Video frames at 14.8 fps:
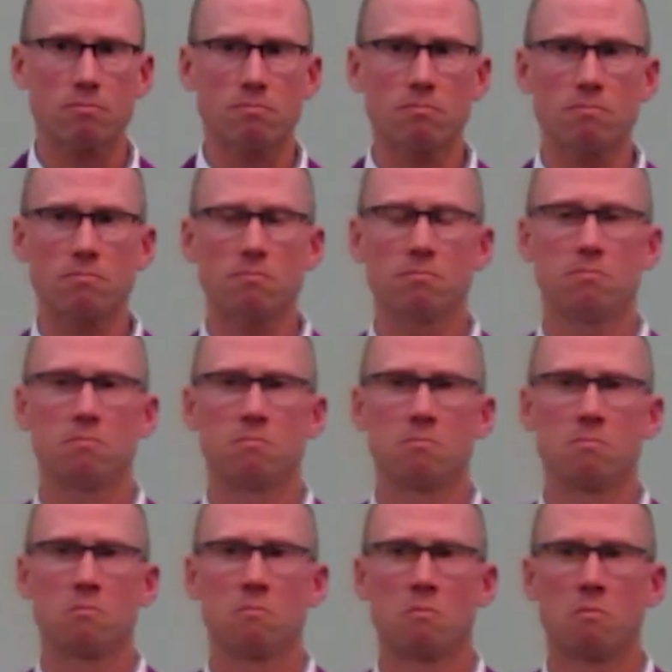
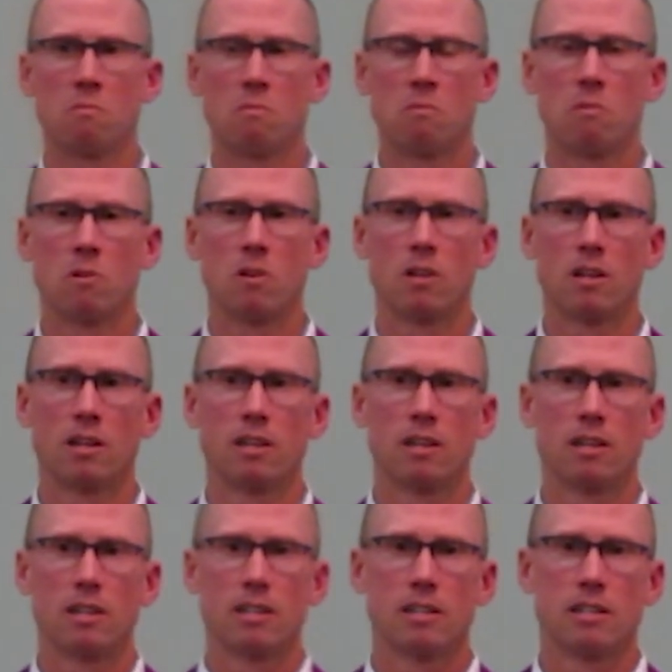
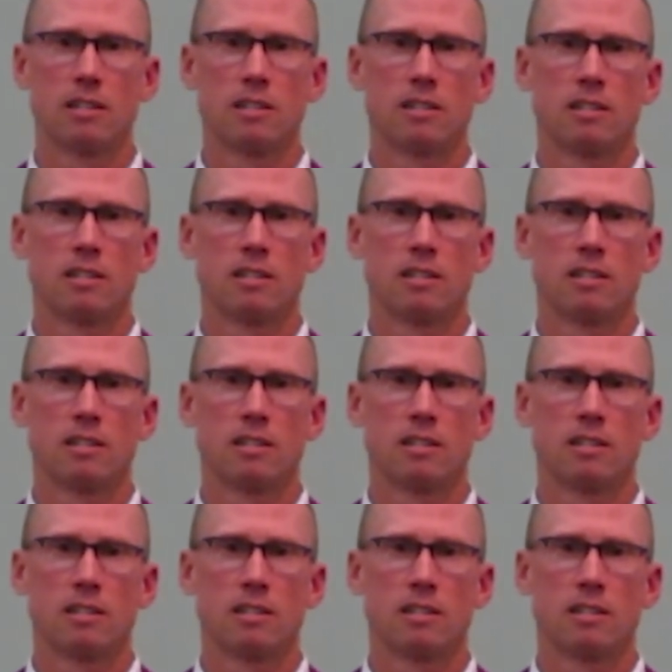Nothing is said.